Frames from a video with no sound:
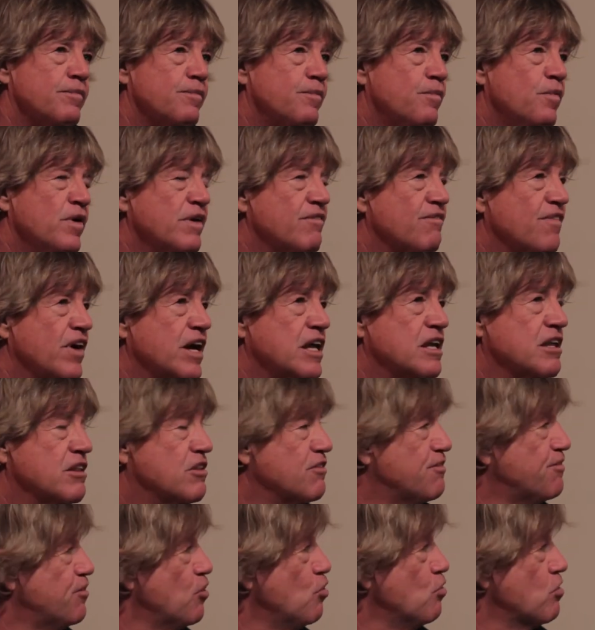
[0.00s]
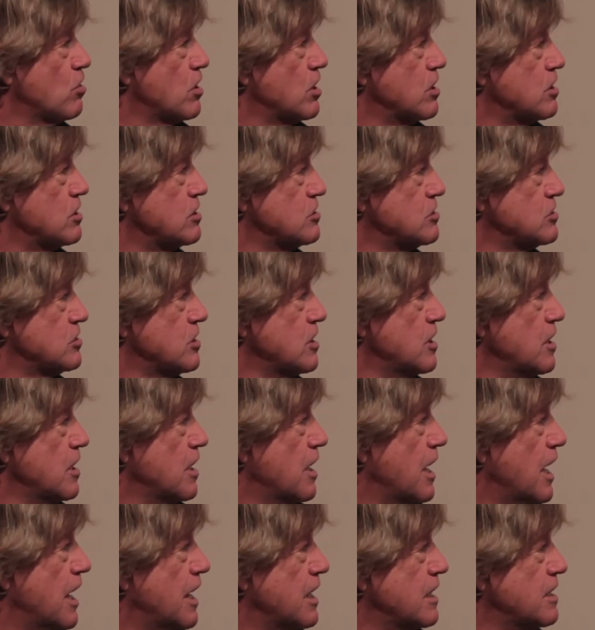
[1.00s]
we invaded the Falklands,
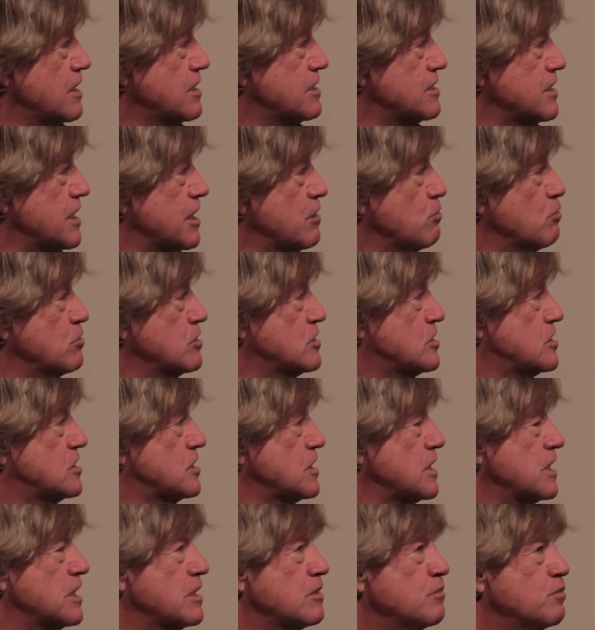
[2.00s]
and it was